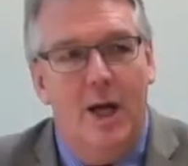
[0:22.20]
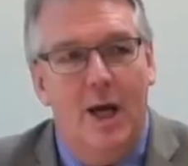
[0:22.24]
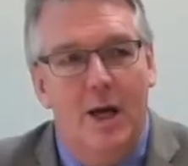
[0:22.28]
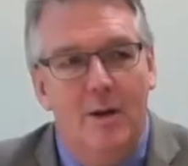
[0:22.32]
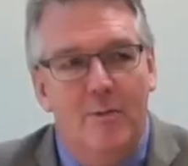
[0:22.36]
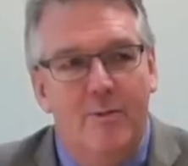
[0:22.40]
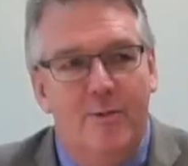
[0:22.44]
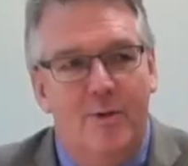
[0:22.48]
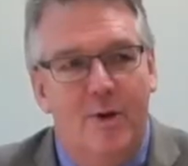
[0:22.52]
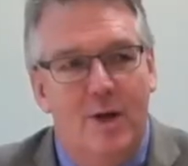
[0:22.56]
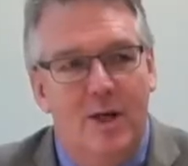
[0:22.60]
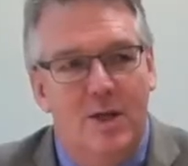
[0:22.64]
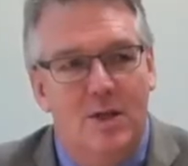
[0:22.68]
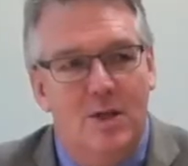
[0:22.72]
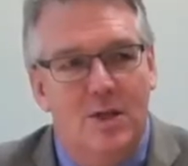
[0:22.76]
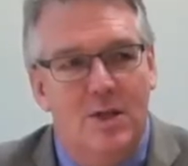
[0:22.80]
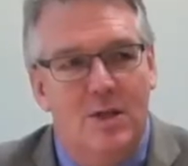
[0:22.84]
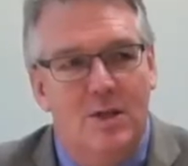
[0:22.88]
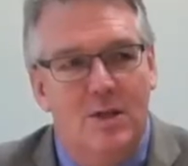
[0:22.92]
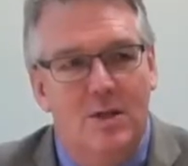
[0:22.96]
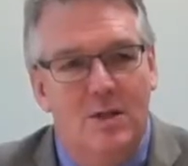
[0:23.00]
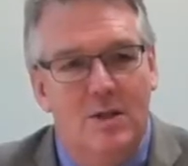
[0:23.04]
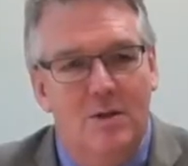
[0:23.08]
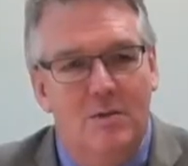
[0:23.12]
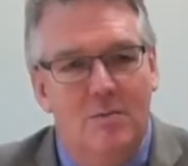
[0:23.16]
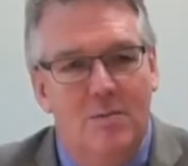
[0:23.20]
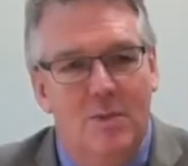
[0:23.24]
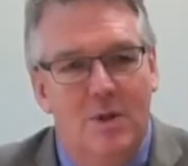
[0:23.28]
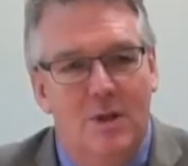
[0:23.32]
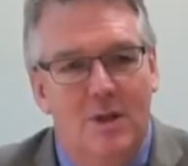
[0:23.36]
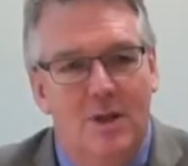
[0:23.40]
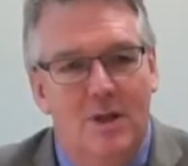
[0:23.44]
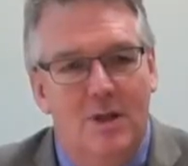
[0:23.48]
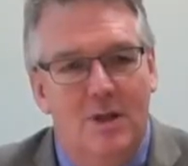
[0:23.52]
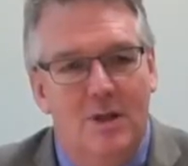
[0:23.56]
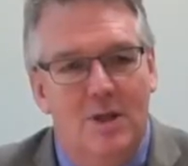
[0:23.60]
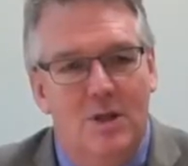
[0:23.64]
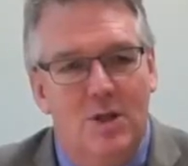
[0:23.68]
have faced
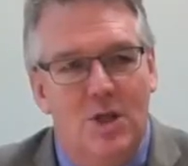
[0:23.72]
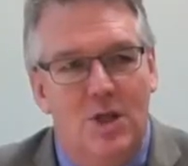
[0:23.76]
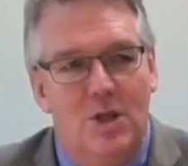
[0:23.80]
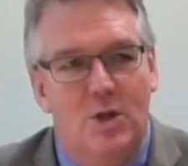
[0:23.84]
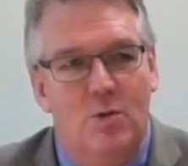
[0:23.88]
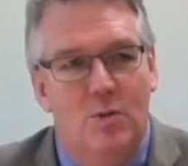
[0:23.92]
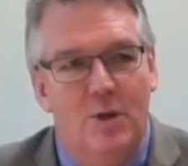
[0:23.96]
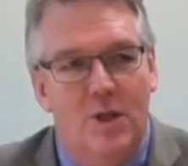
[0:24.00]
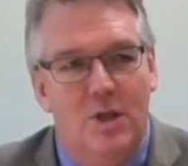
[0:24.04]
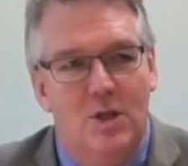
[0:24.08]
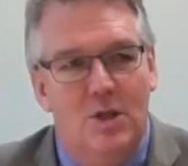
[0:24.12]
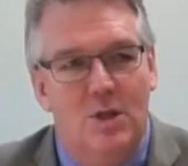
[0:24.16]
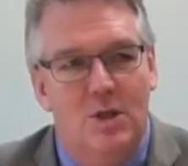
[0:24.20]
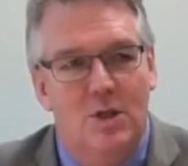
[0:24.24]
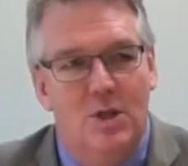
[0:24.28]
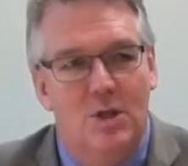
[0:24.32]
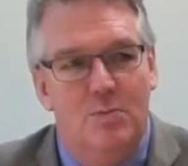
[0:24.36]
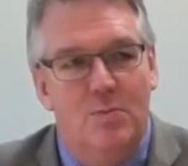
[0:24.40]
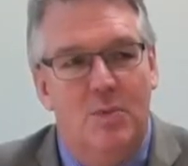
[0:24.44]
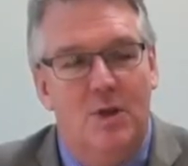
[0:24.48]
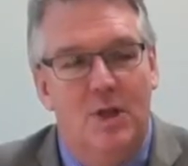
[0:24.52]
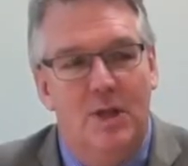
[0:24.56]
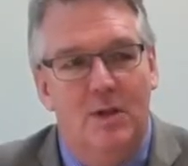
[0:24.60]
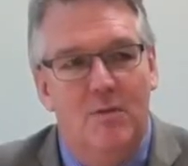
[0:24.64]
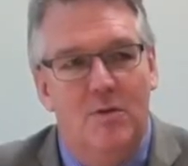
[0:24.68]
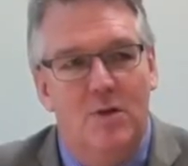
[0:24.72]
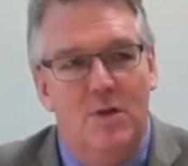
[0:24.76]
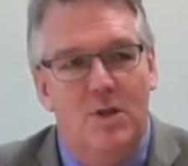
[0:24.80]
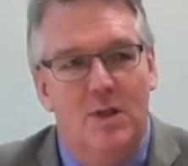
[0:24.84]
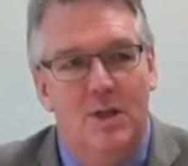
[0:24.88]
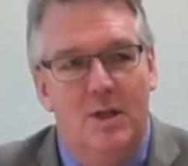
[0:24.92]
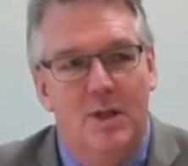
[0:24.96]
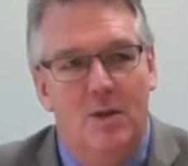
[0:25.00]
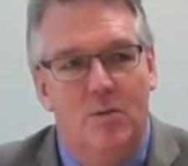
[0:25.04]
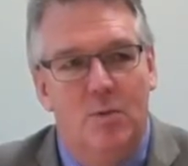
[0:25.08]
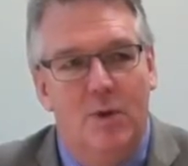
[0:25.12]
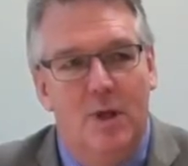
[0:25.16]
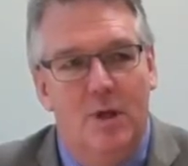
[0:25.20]
situations
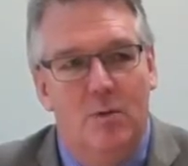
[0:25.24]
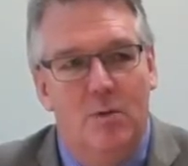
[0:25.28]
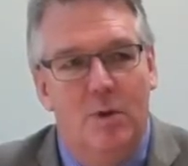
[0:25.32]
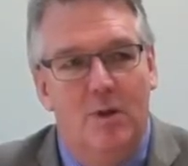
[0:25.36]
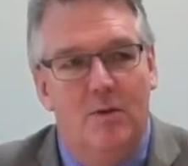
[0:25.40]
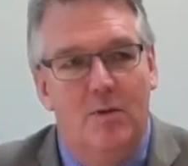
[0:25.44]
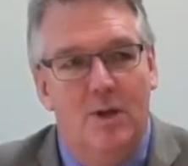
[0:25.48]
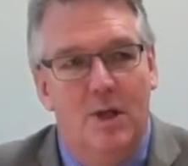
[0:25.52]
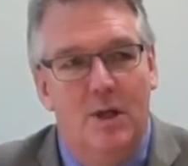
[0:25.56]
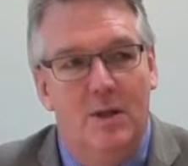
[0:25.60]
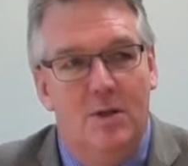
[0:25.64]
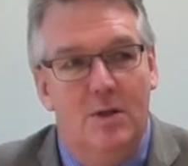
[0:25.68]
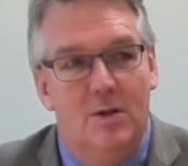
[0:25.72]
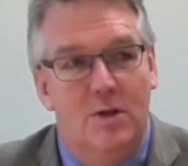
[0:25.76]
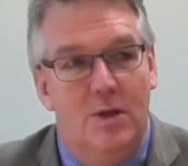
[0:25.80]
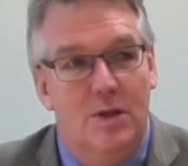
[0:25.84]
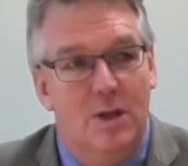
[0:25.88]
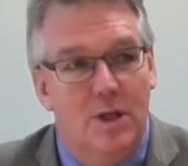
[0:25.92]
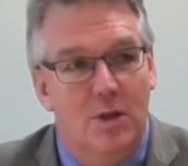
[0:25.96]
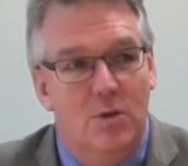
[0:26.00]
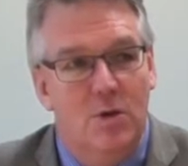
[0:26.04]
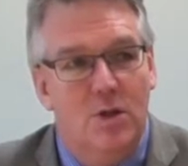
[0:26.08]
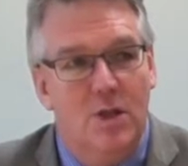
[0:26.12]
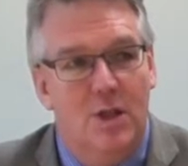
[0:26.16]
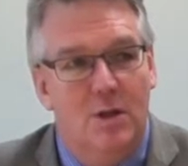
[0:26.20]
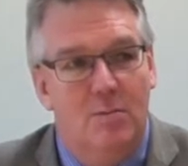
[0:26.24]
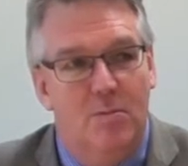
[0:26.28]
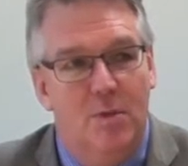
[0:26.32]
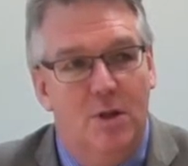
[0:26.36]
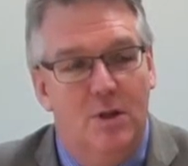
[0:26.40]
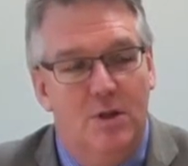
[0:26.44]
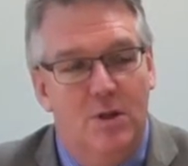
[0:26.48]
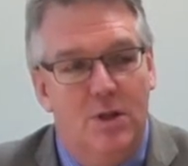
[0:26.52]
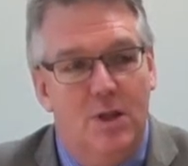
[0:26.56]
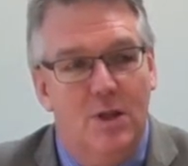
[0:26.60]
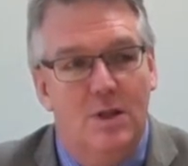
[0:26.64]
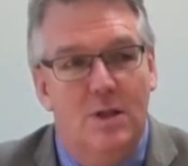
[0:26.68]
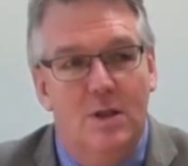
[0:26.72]
previously where we've had a reducing
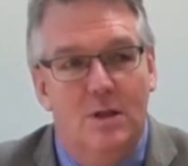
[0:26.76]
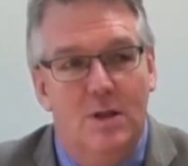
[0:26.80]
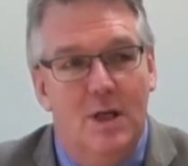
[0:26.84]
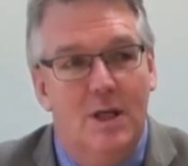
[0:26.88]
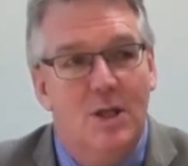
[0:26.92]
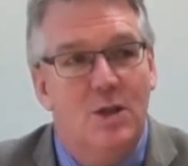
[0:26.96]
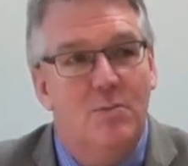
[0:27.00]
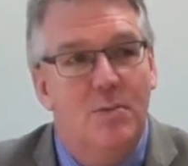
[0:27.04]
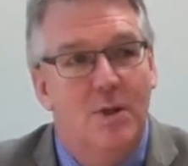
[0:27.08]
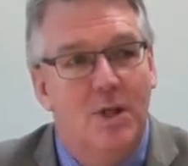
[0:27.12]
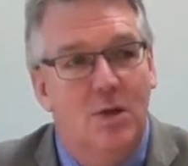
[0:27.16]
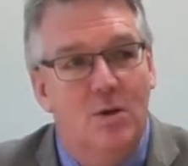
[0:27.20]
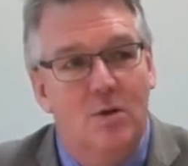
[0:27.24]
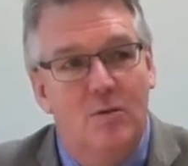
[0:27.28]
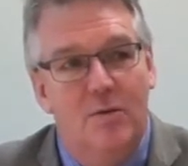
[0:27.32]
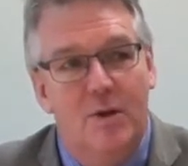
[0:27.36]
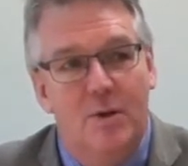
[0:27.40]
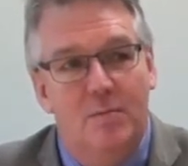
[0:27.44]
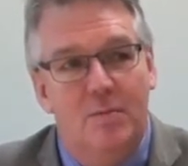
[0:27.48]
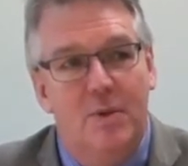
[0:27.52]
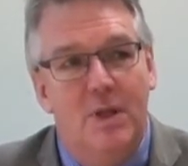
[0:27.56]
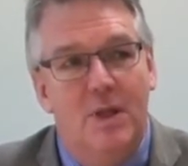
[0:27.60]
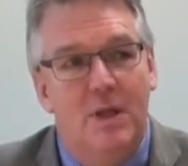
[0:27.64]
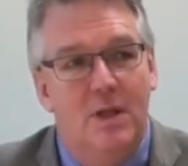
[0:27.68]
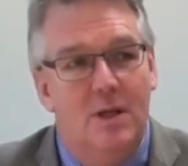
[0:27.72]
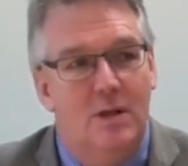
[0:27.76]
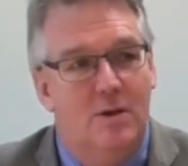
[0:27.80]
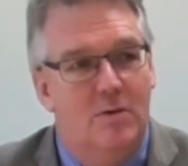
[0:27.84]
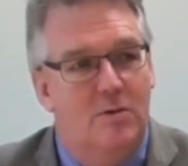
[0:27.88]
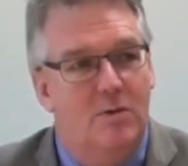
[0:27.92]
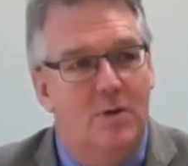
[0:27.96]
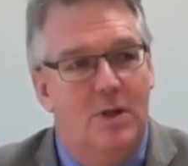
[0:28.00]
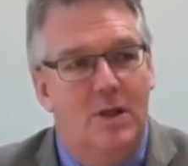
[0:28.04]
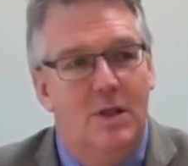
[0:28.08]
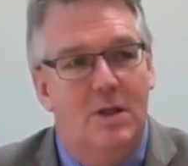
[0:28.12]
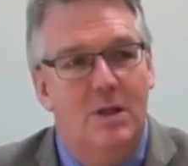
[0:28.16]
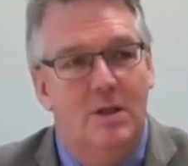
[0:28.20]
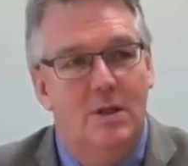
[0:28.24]
budget, and that's been over a period
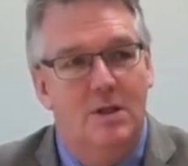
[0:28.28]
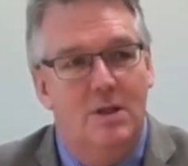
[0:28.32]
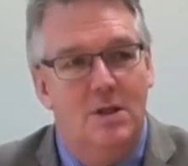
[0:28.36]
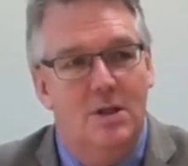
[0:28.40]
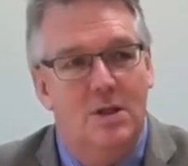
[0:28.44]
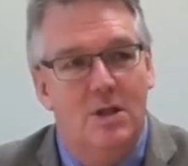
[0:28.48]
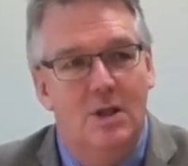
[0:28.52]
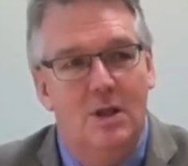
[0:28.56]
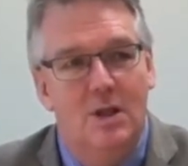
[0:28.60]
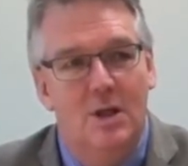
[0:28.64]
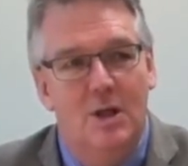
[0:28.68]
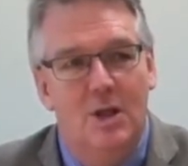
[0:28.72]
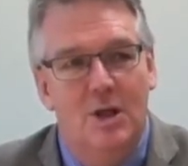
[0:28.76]
of years.